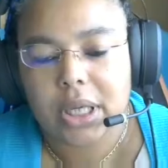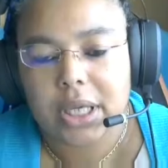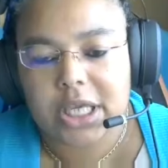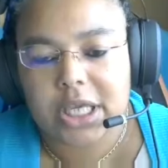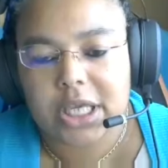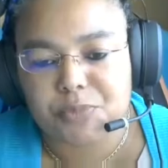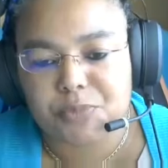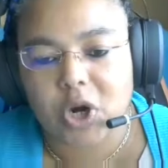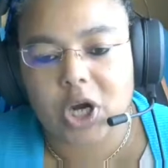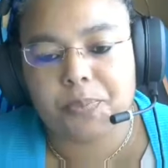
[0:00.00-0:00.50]

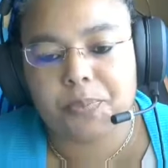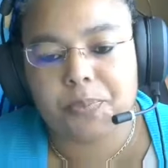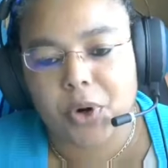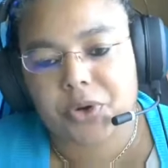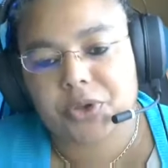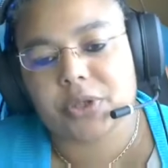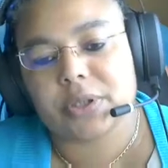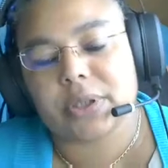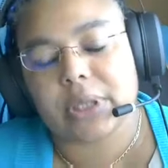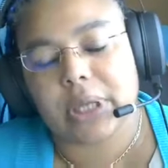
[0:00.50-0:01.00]
is more
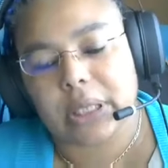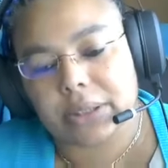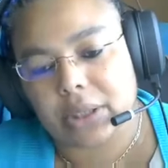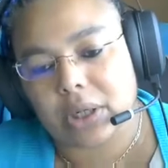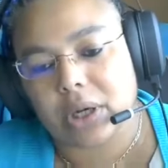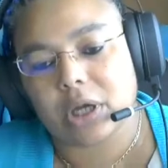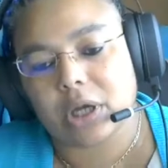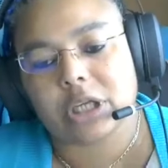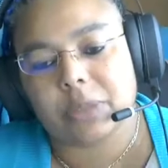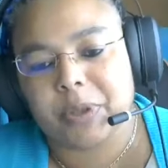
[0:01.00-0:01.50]
important than
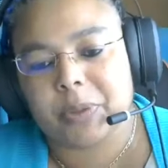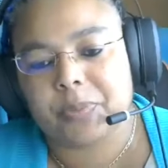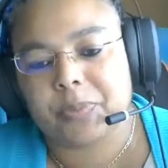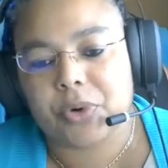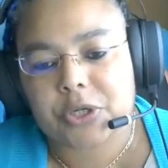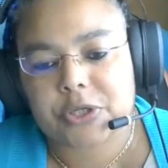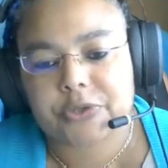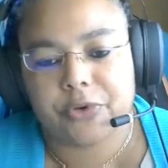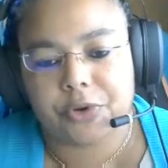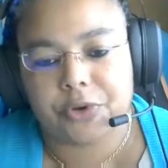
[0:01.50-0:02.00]
other
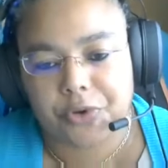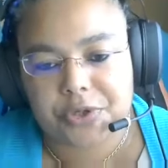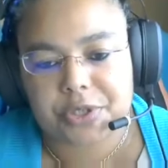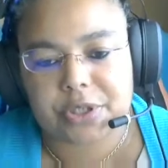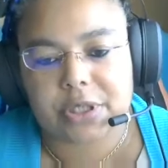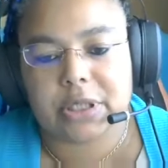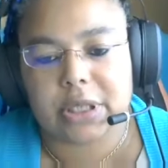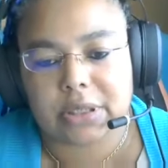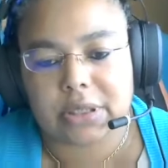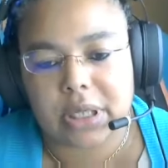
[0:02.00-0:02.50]
people's focus
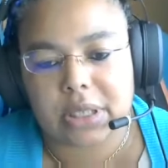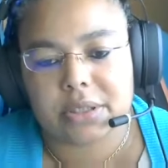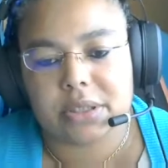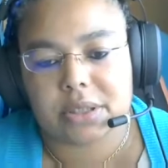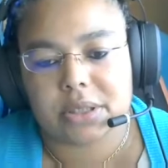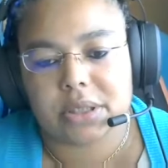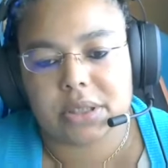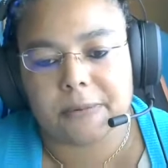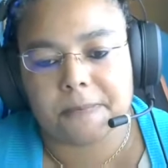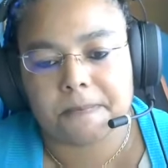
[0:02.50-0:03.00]
on
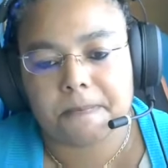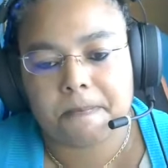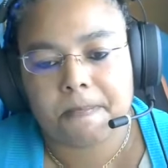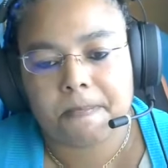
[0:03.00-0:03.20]
identity.